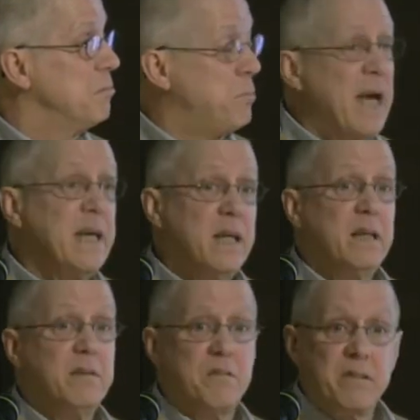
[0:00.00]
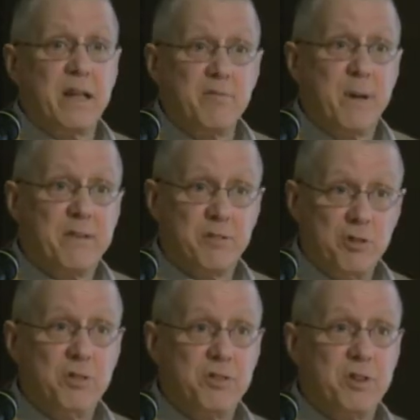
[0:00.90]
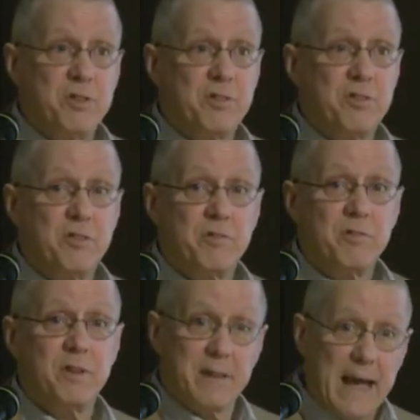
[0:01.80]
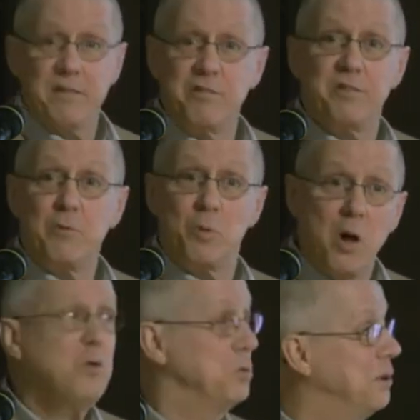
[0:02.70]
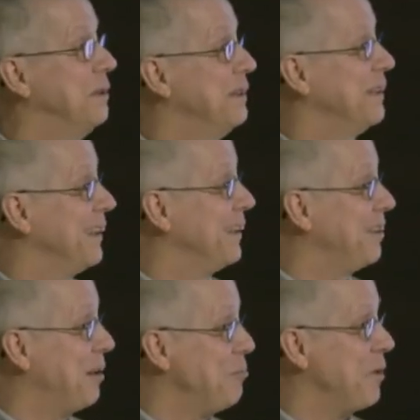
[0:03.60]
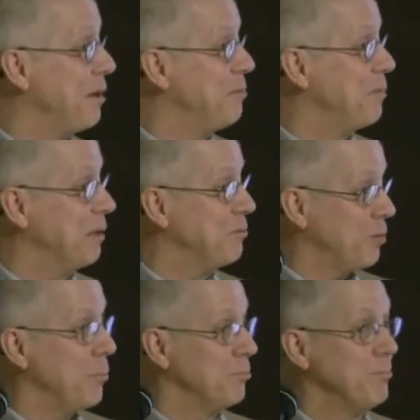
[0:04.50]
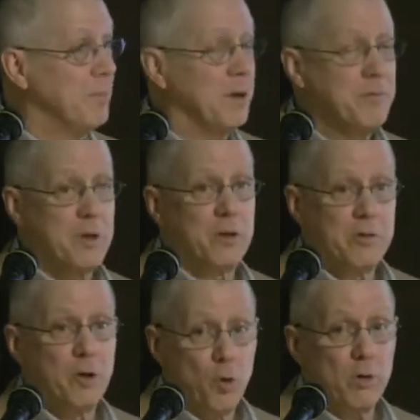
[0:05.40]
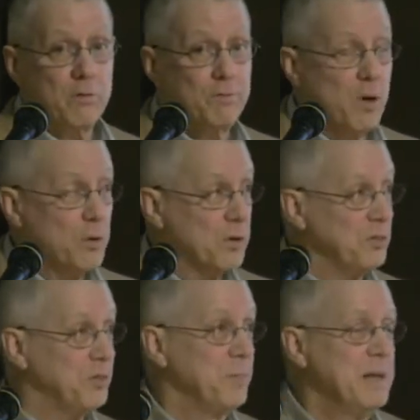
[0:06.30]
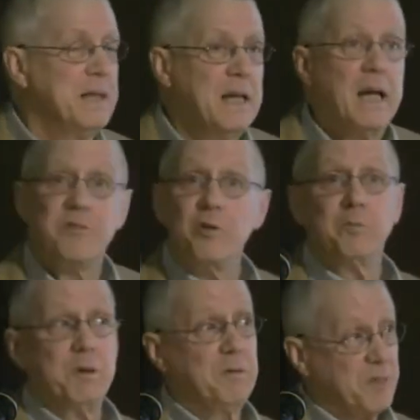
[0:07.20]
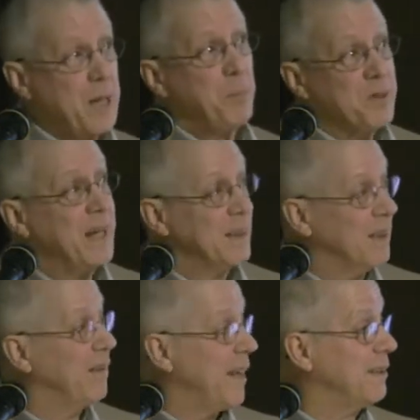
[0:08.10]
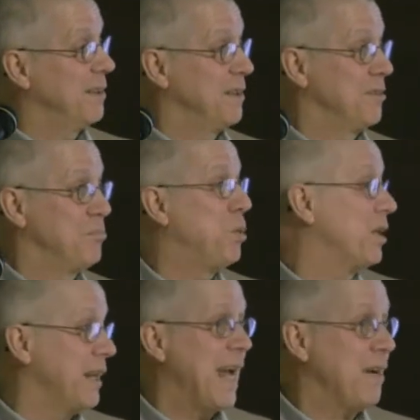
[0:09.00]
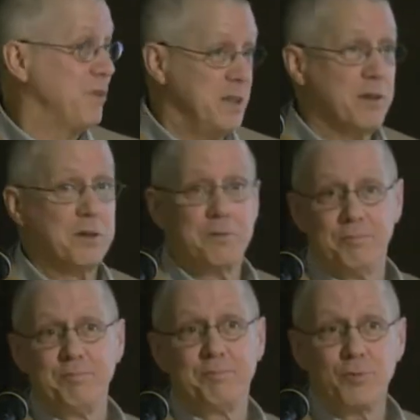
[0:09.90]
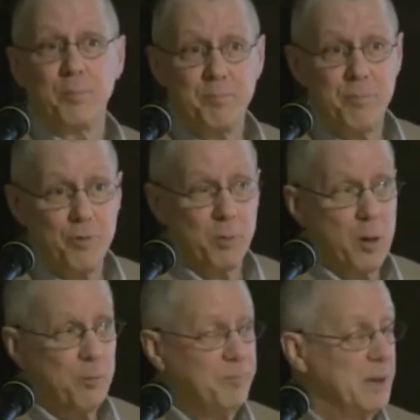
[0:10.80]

paying the state of Massachusetts the taxes that were owed uh, um, from the local voters. And so Staples had to collect his buck and a half a year from Thoreau.